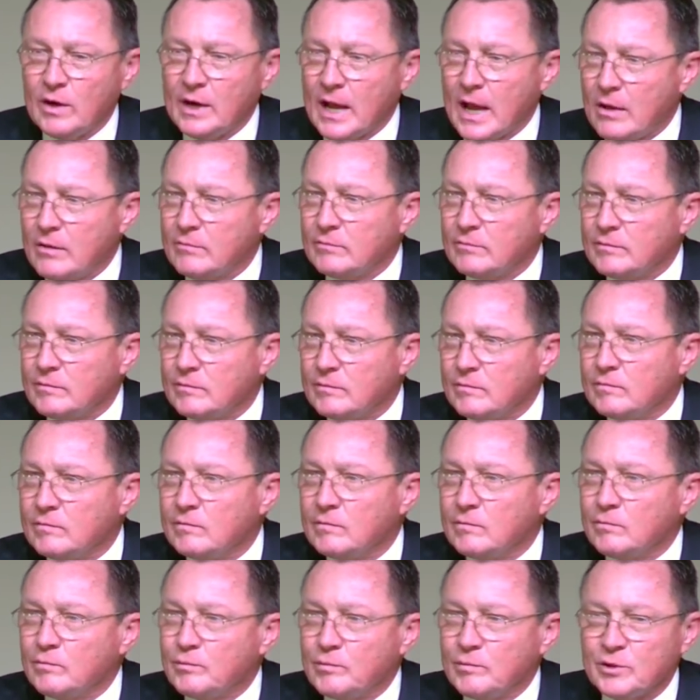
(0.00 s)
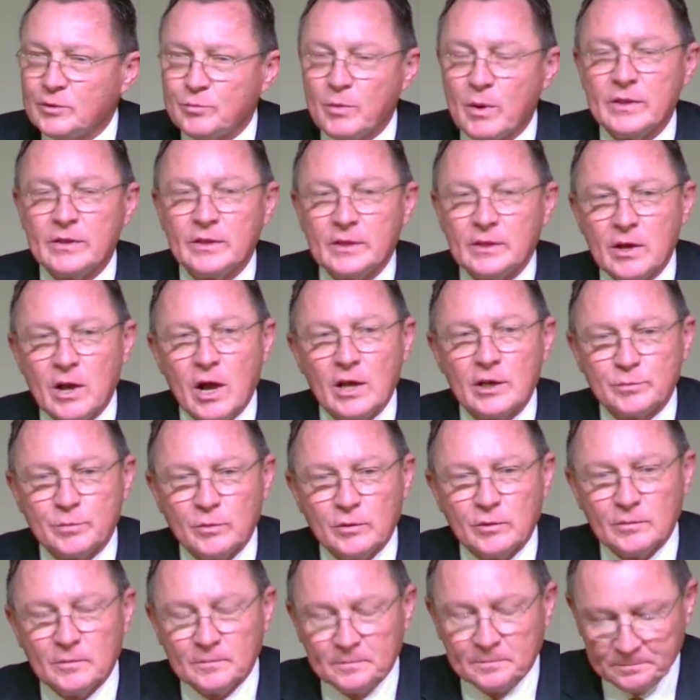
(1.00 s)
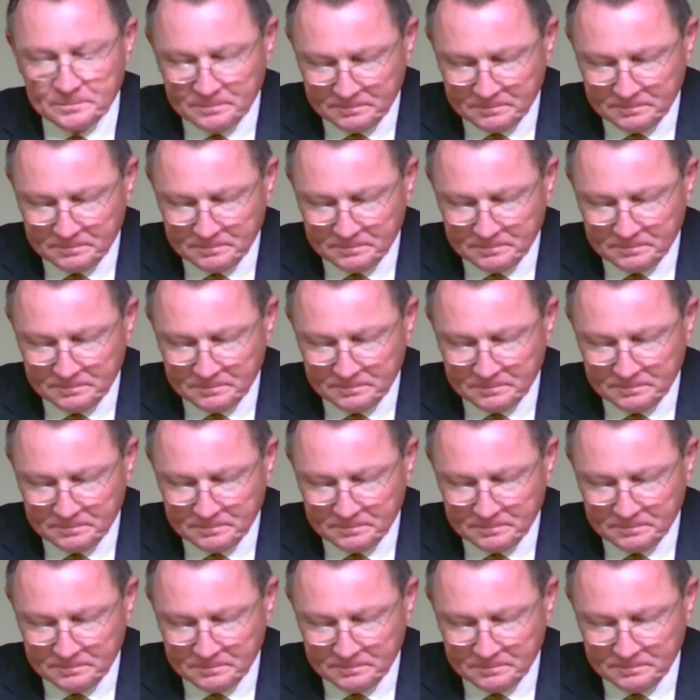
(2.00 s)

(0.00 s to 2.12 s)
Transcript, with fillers: out and spreading the gospel.